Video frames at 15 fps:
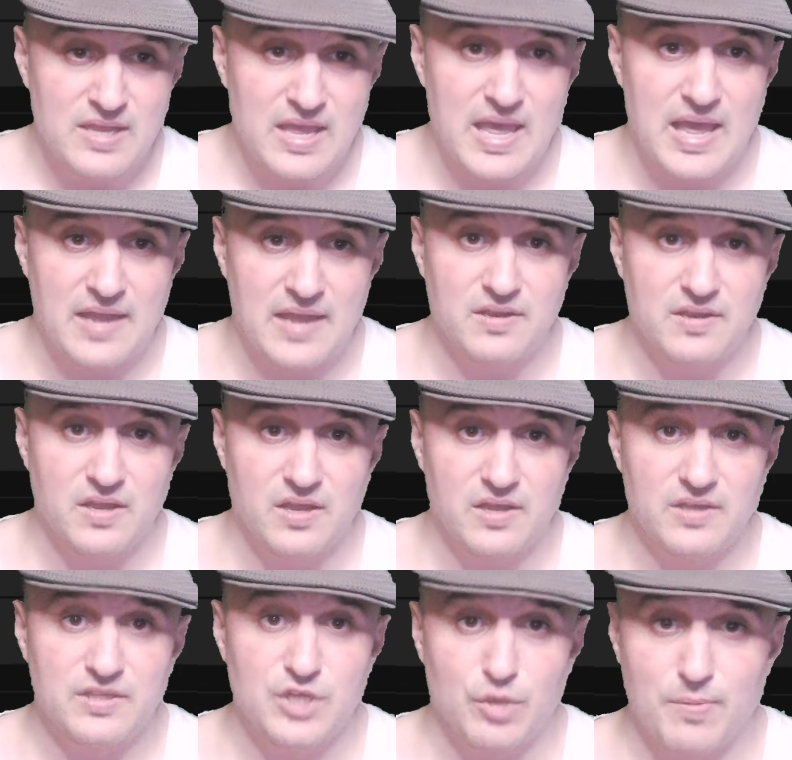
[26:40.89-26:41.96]
And uh,
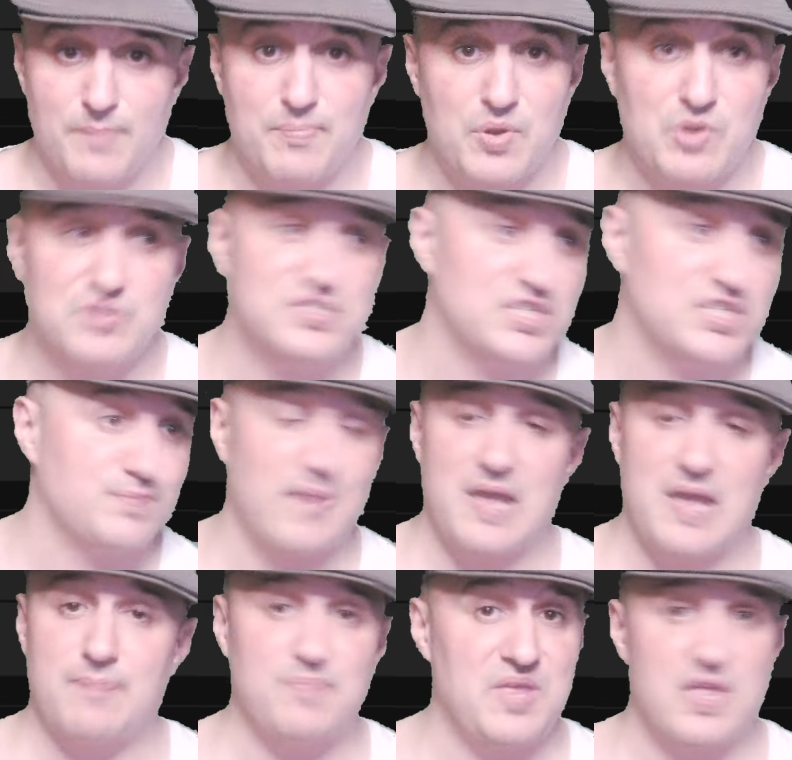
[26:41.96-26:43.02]
Gilbert Burns,
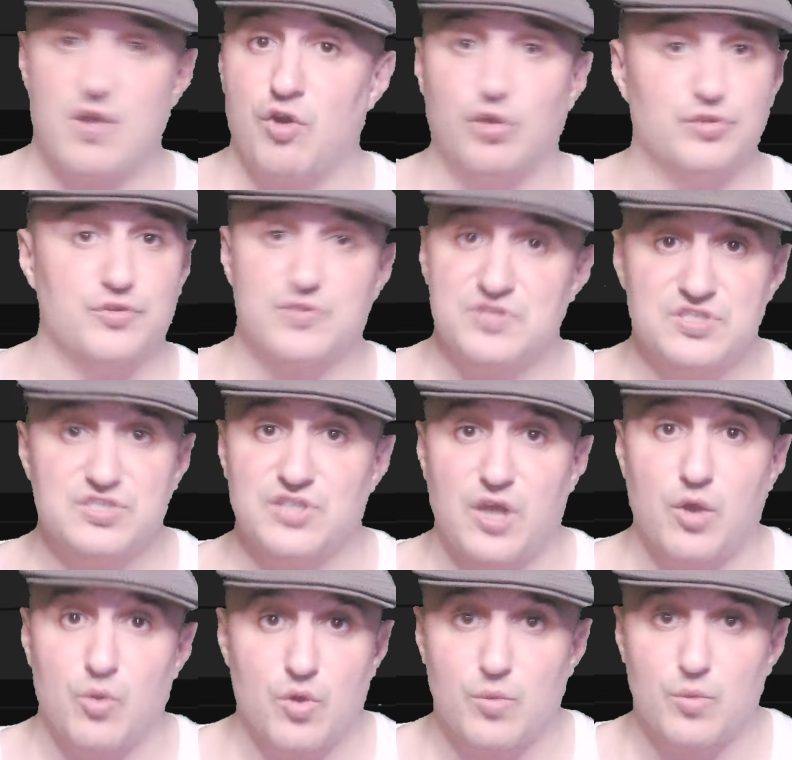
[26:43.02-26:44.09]
despite being older and
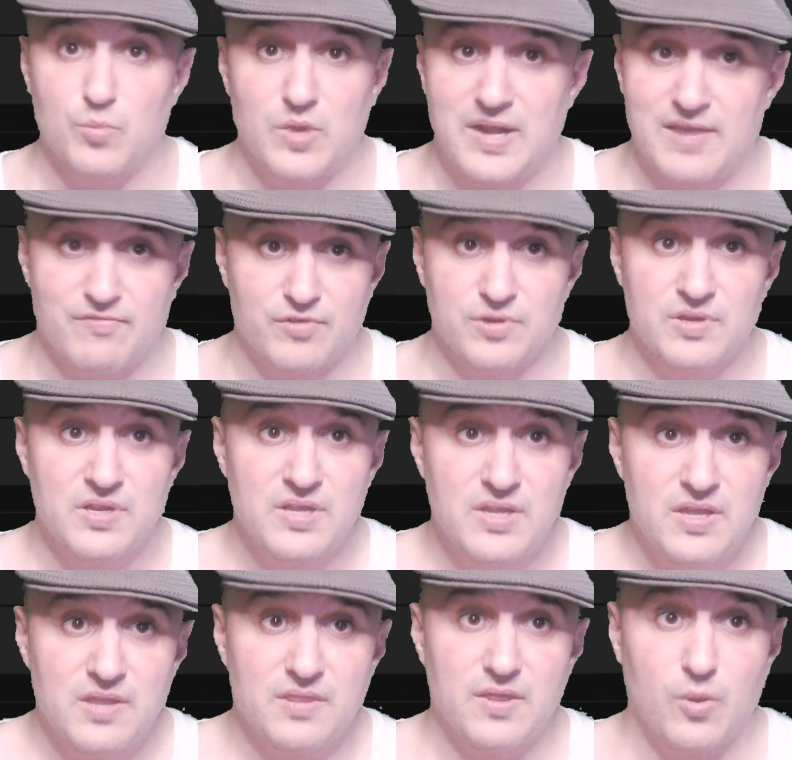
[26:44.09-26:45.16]
slower and whatever,
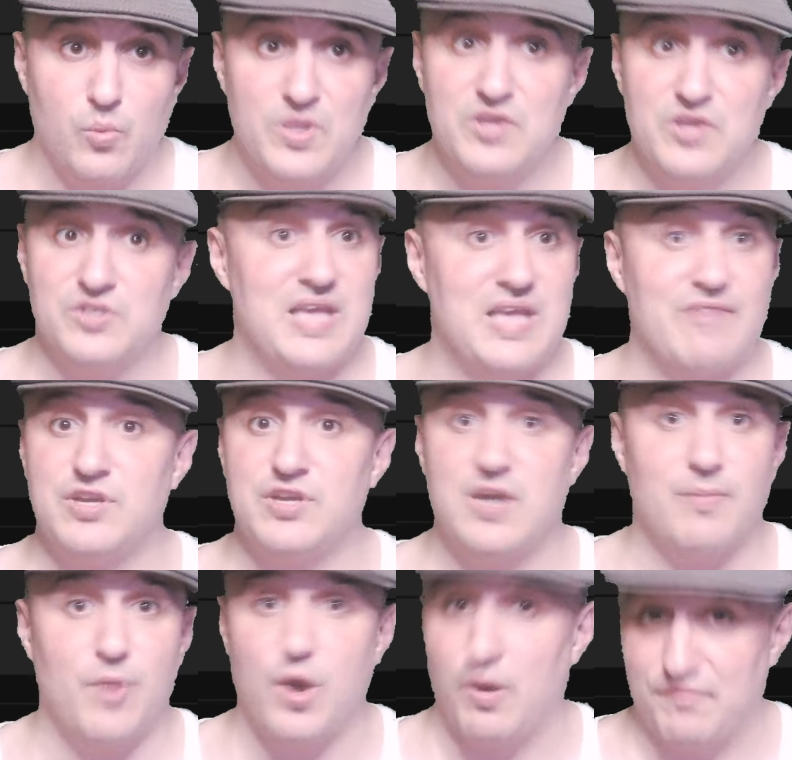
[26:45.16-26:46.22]
the wheels haven't
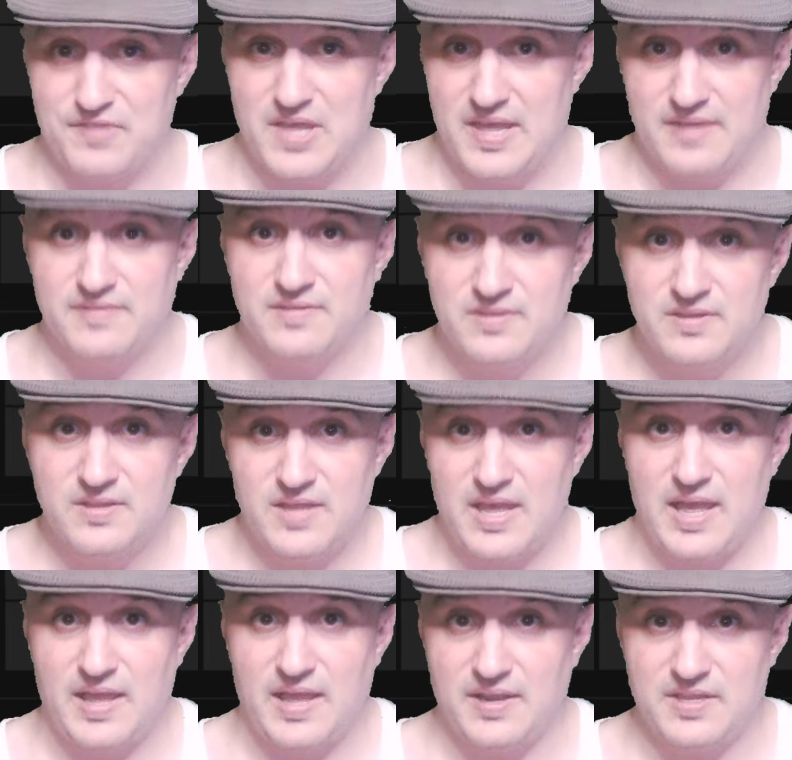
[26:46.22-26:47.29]
come off yet.
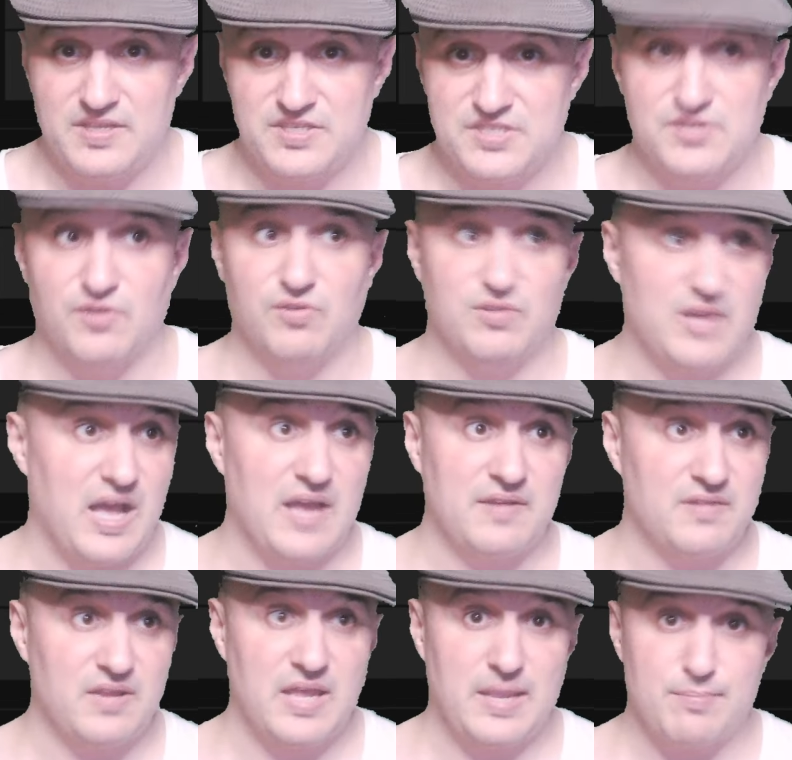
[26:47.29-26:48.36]
And he's still got
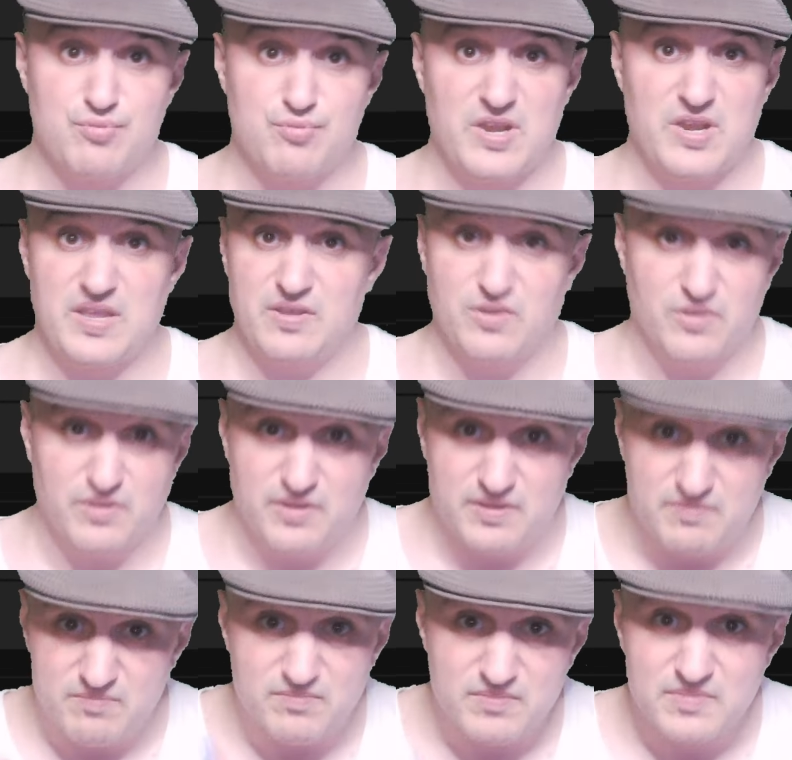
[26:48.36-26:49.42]
a pretty good,
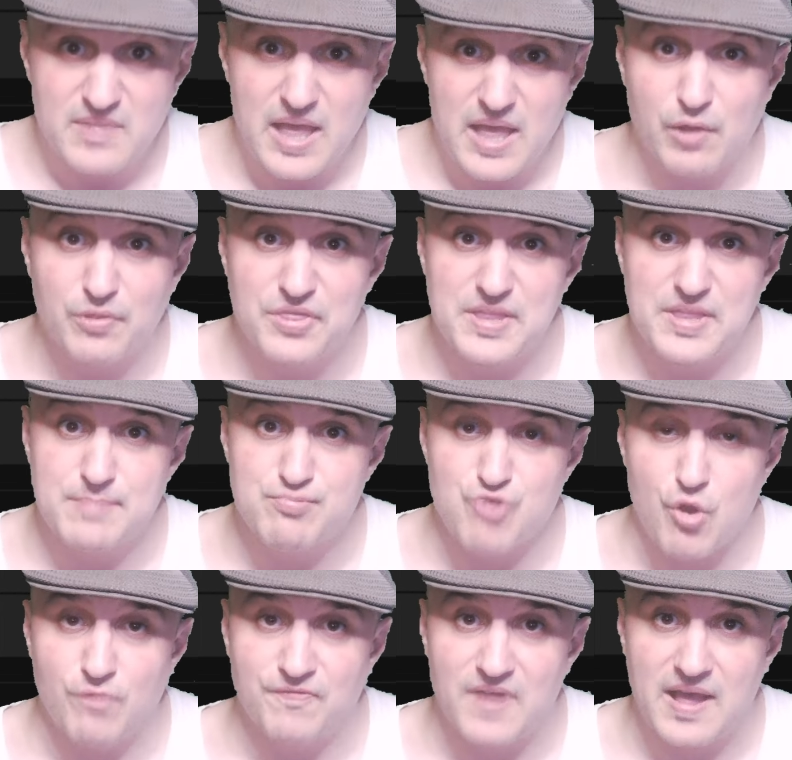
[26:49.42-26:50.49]
healthy
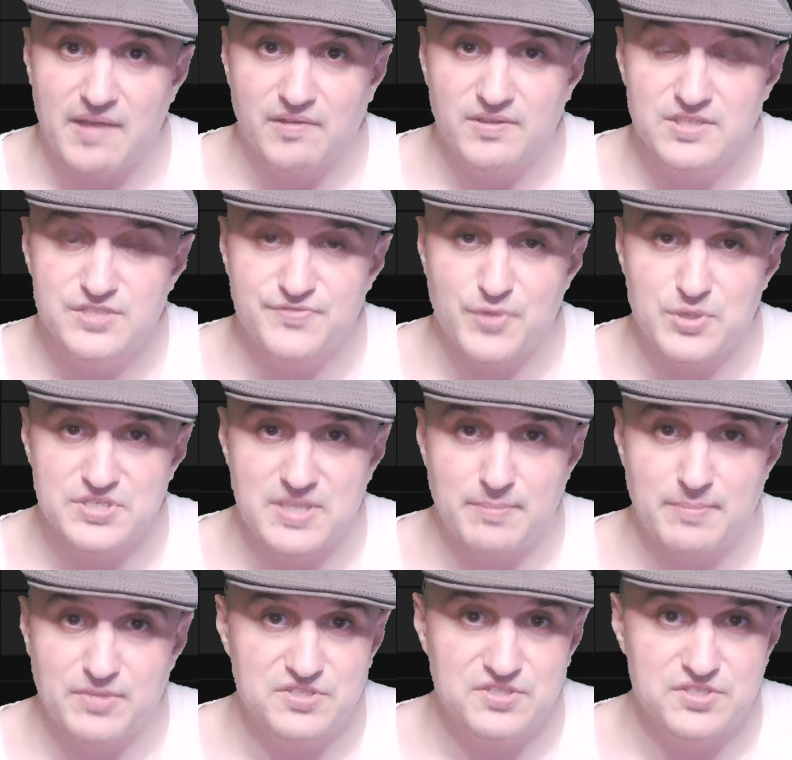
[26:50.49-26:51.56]
profile as far as I'm
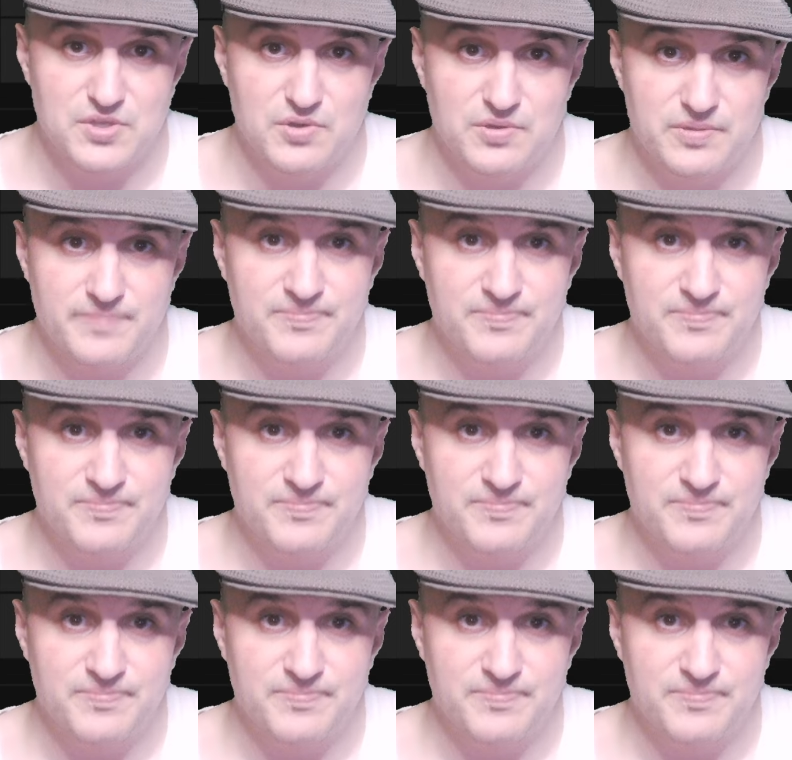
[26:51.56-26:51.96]
concerned.